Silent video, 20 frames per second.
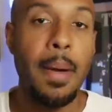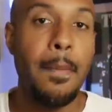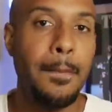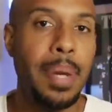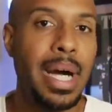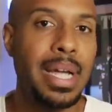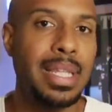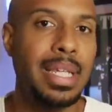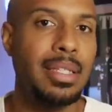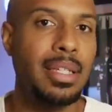
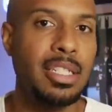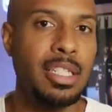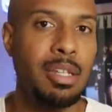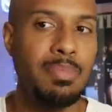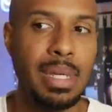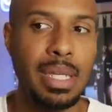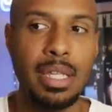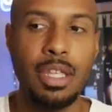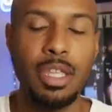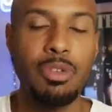But that doesn't
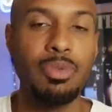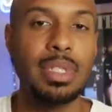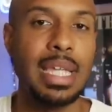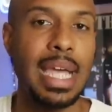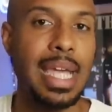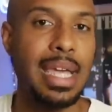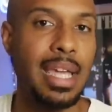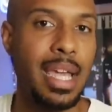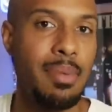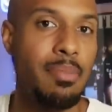mean that you
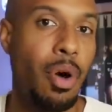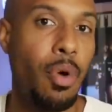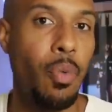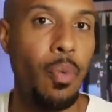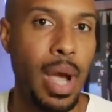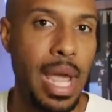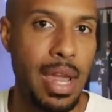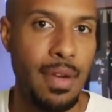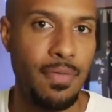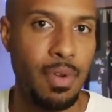take him
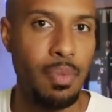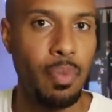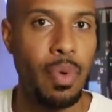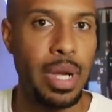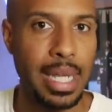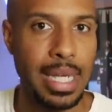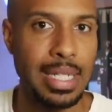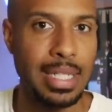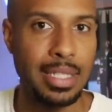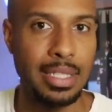away from
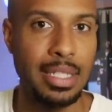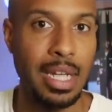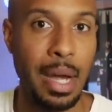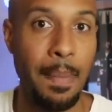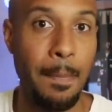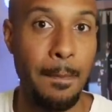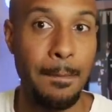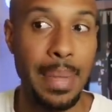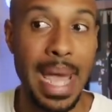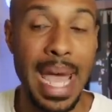what he's
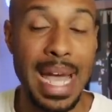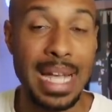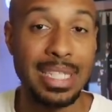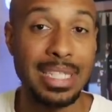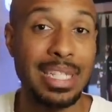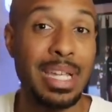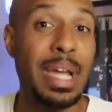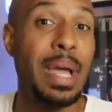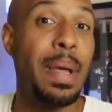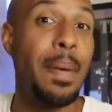done
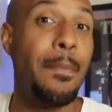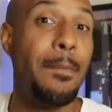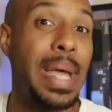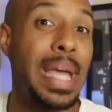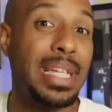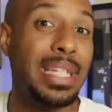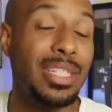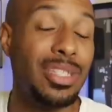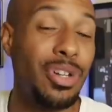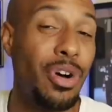best
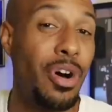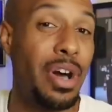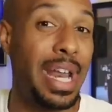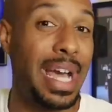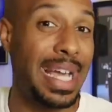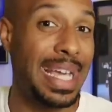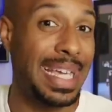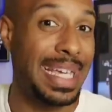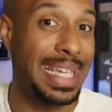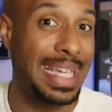based on a
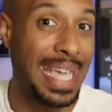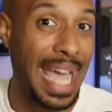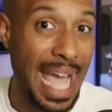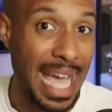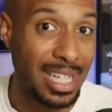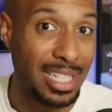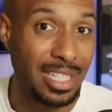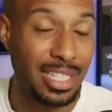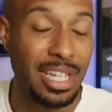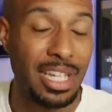
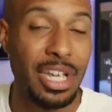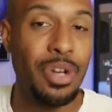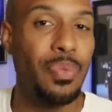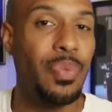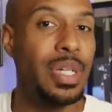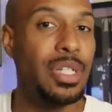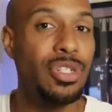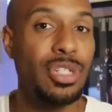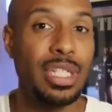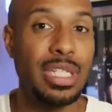guess.
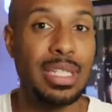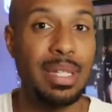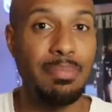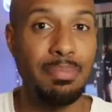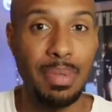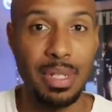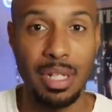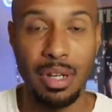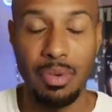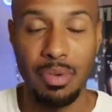We just
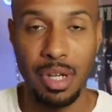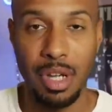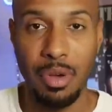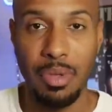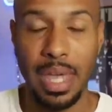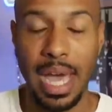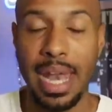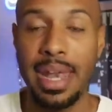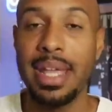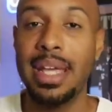simply don't know
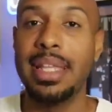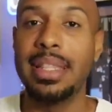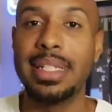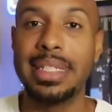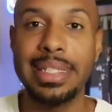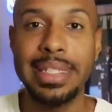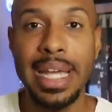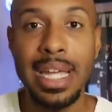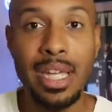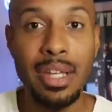that. The
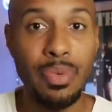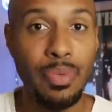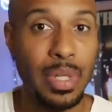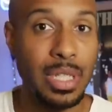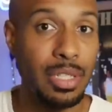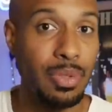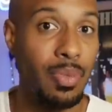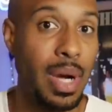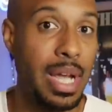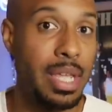second
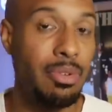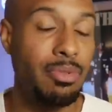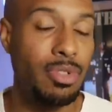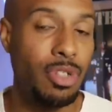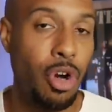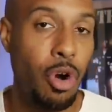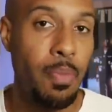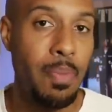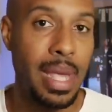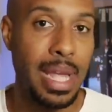reason why you
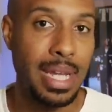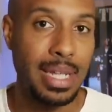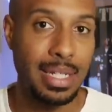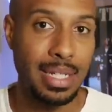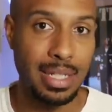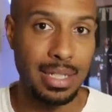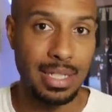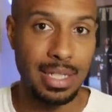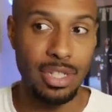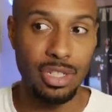don't make a
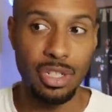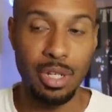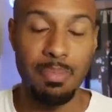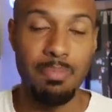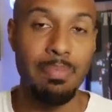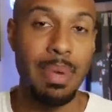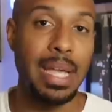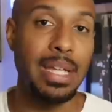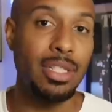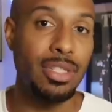decision
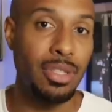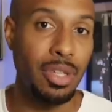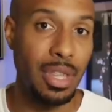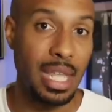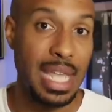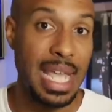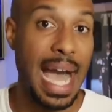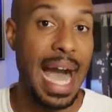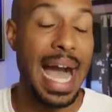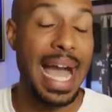based on
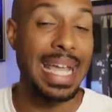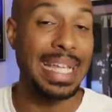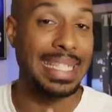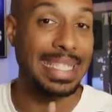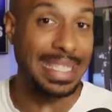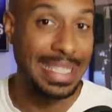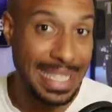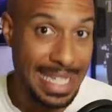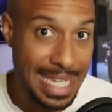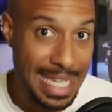the
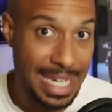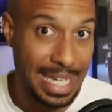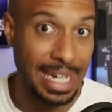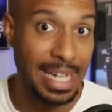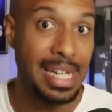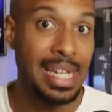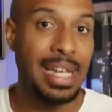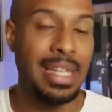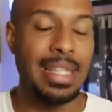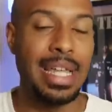idea
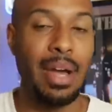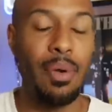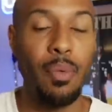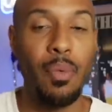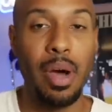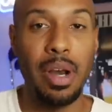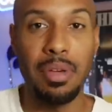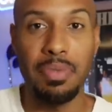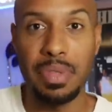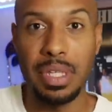that
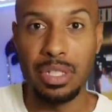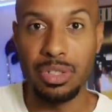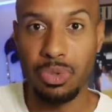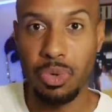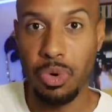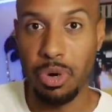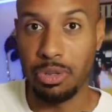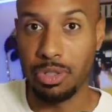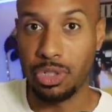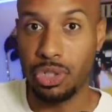one of these
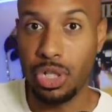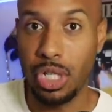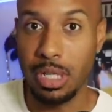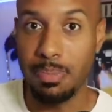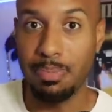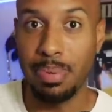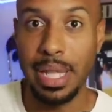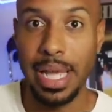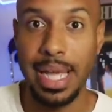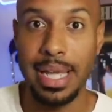corners
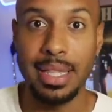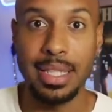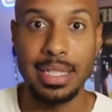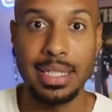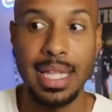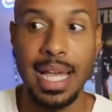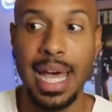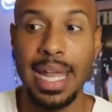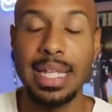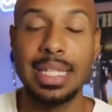could play in the
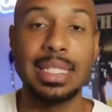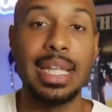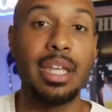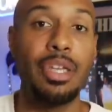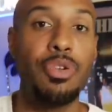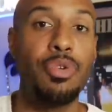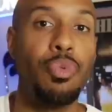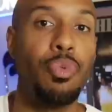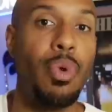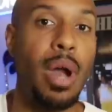slot is that
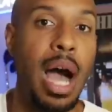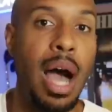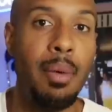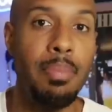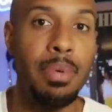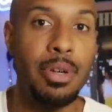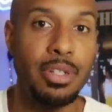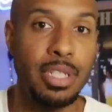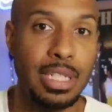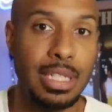you rob
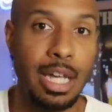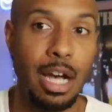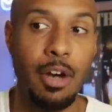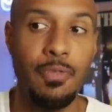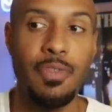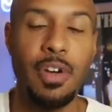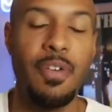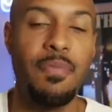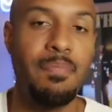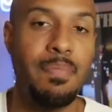
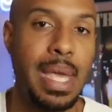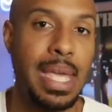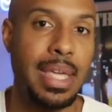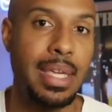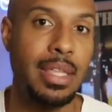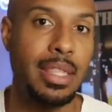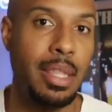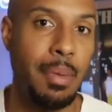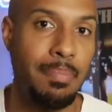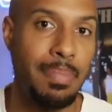yourself of
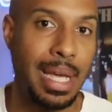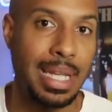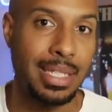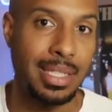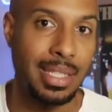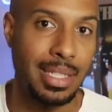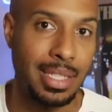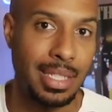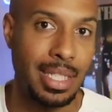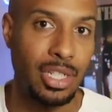making the best
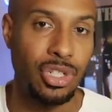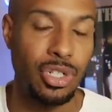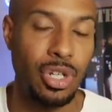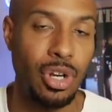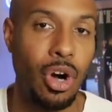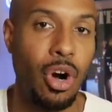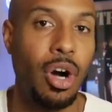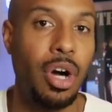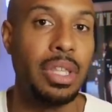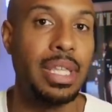decision
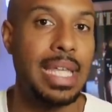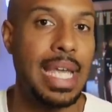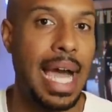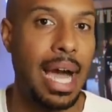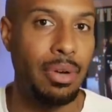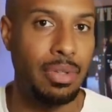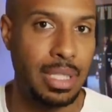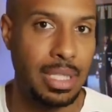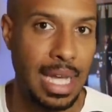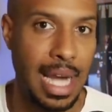on the
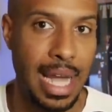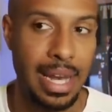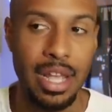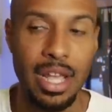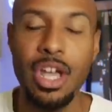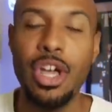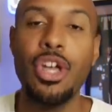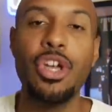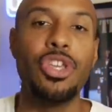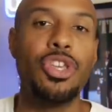outside.
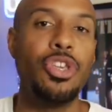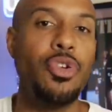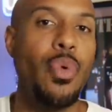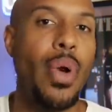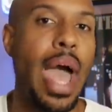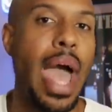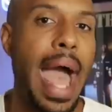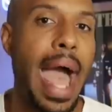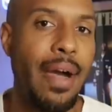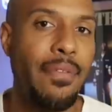You
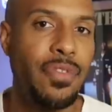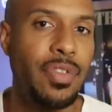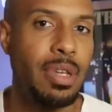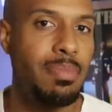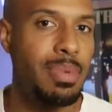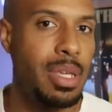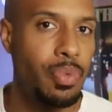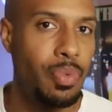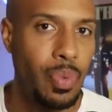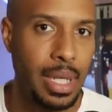have to
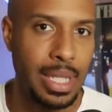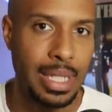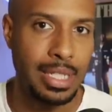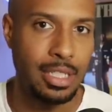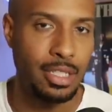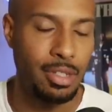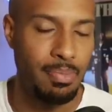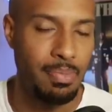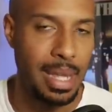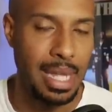be willing
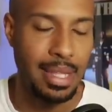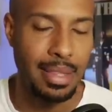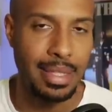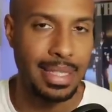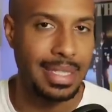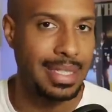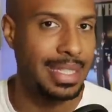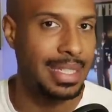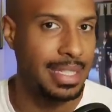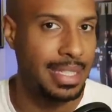to make
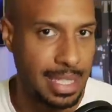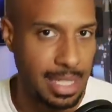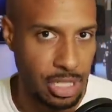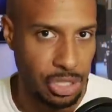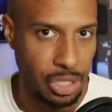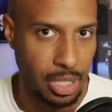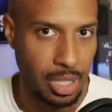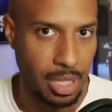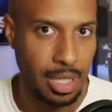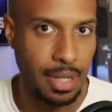this
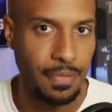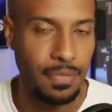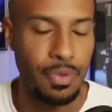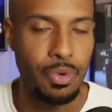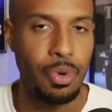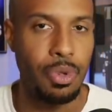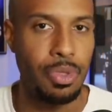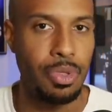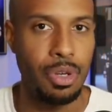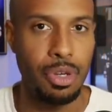decision if
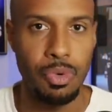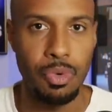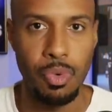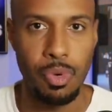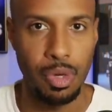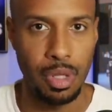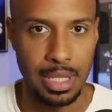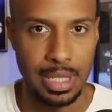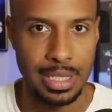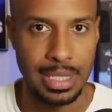you're the New
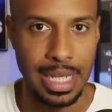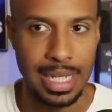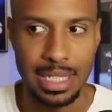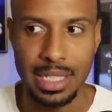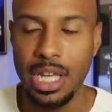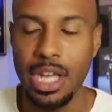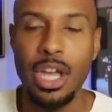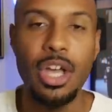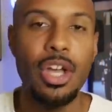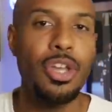Orleans Saints.
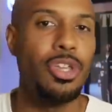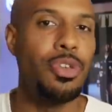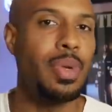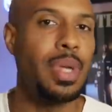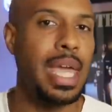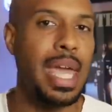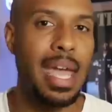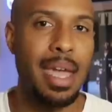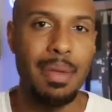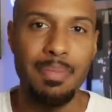You
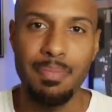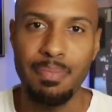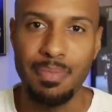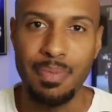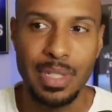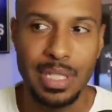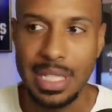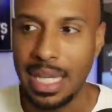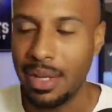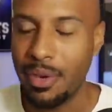can't
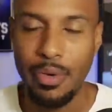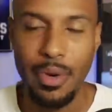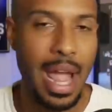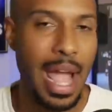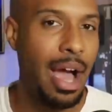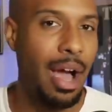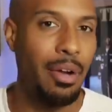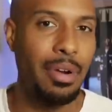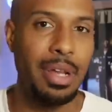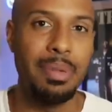sit
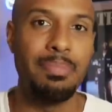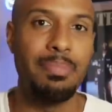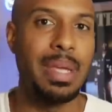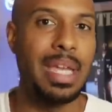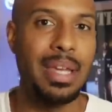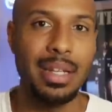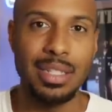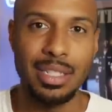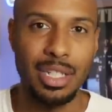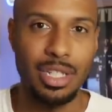around and be
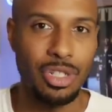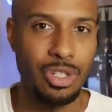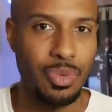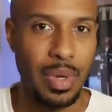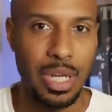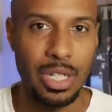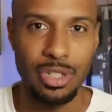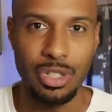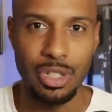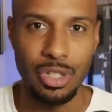in a
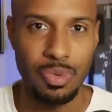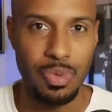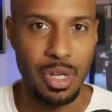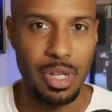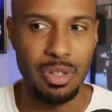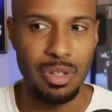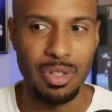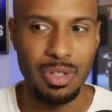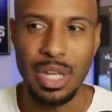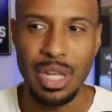situation to where
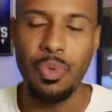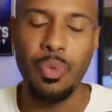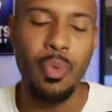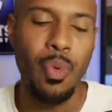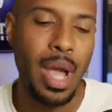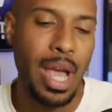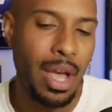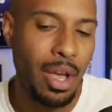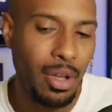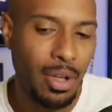you say,
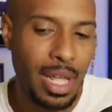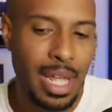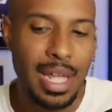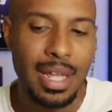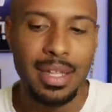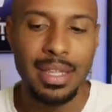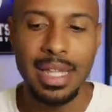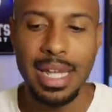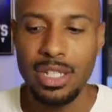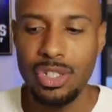well,
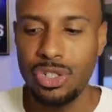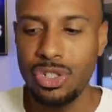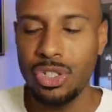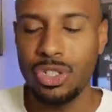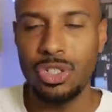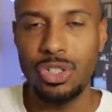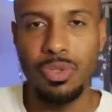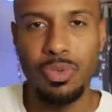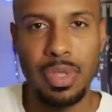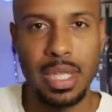let's
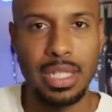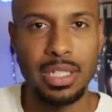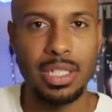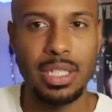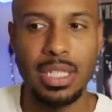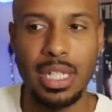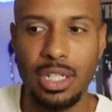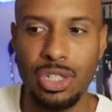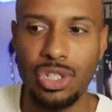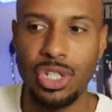just do this
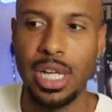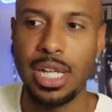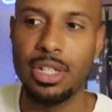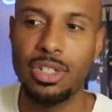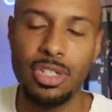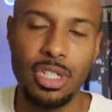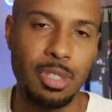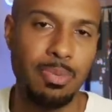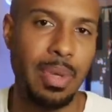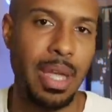and then change
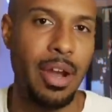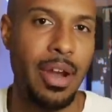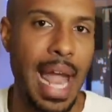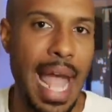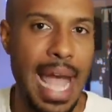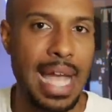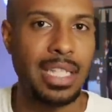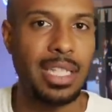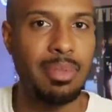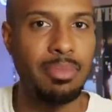this player,
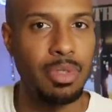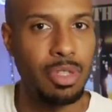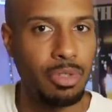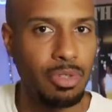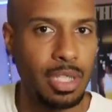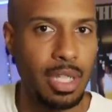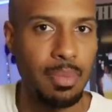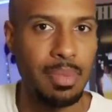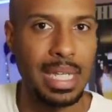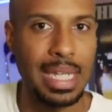ask him to do
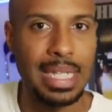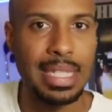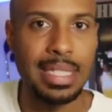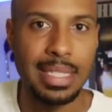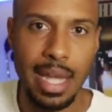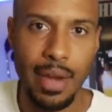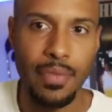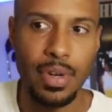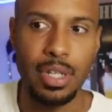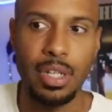something he's
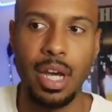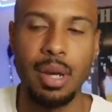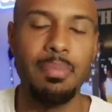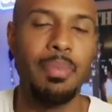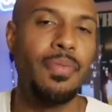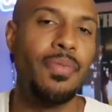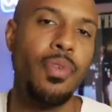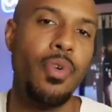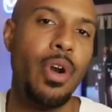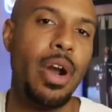never done
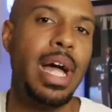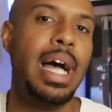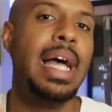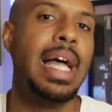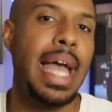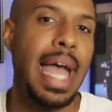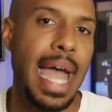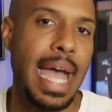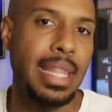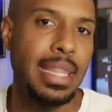before,
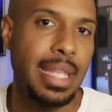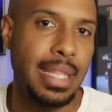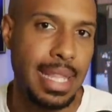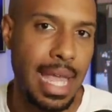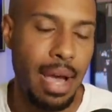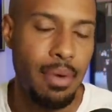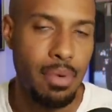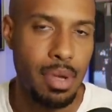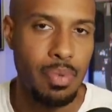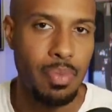and then
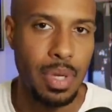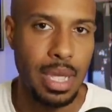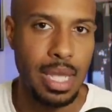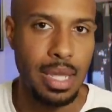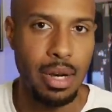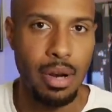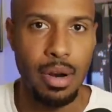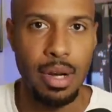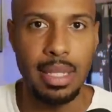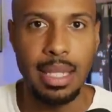that way we get
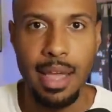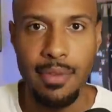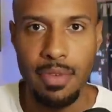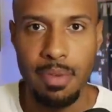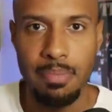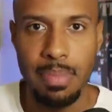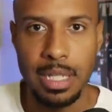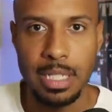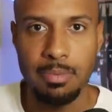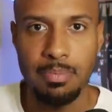our
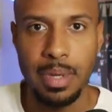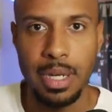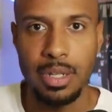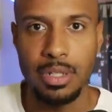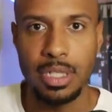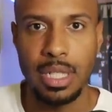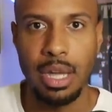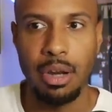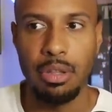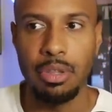11 best
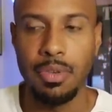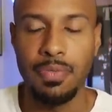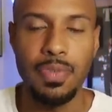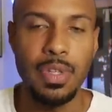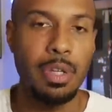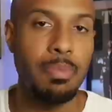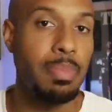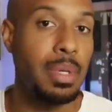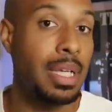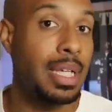players out on the
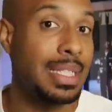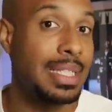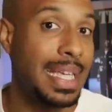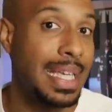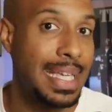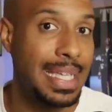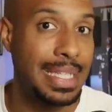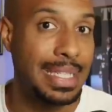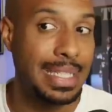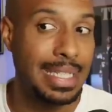field, because
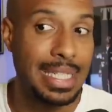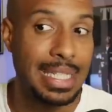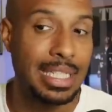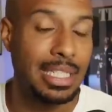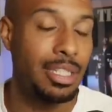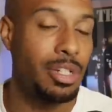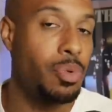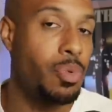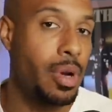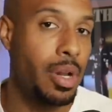is he
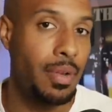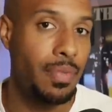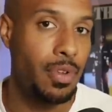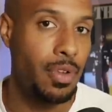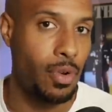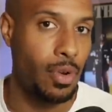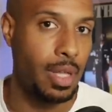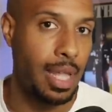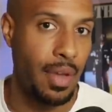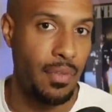still one of
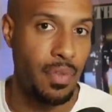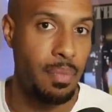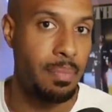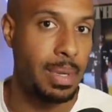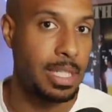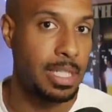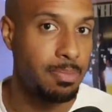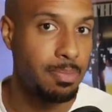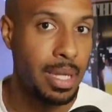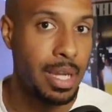your 11
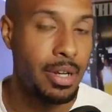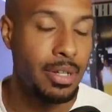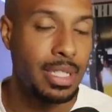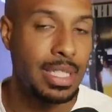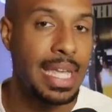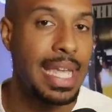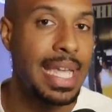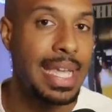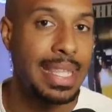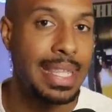best players
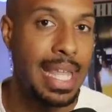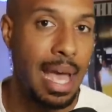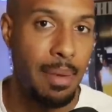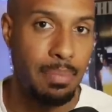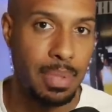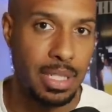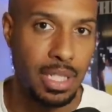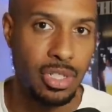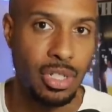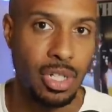in that
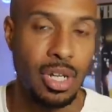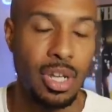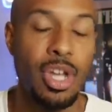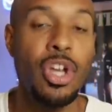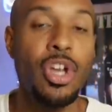position?